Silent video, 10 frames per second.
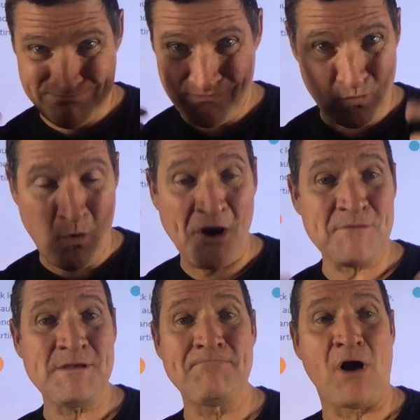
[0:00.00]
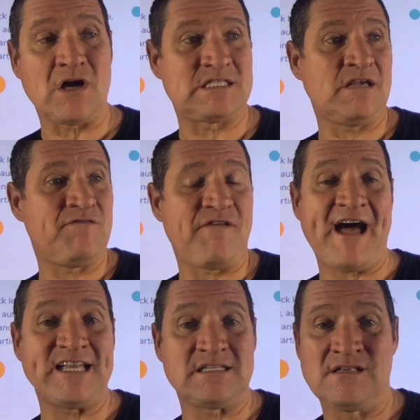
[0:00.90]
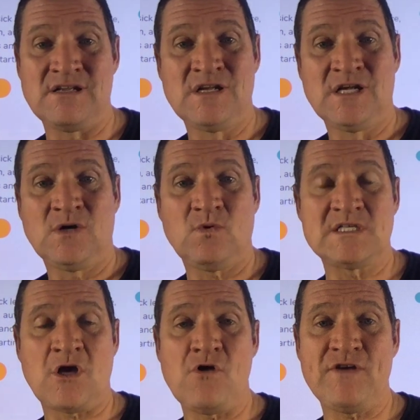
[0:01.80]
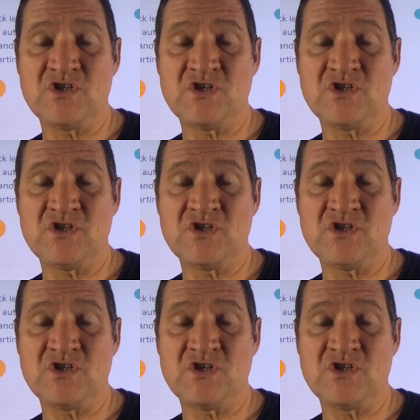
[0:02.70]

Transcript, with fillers: wannabe boxing fight was over.